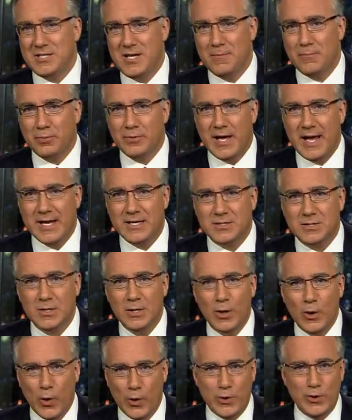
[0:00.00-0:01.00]
implants
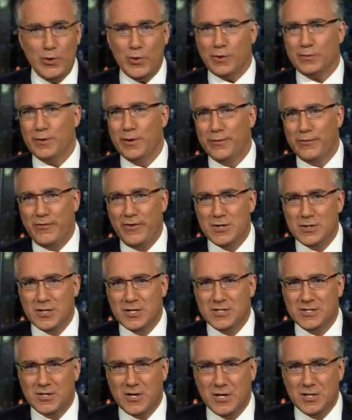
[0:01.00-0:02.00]
or nuclear fission
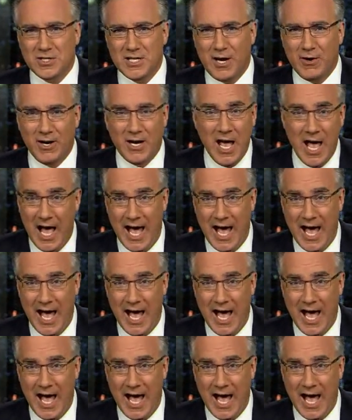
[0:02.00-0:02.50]
and start shouting,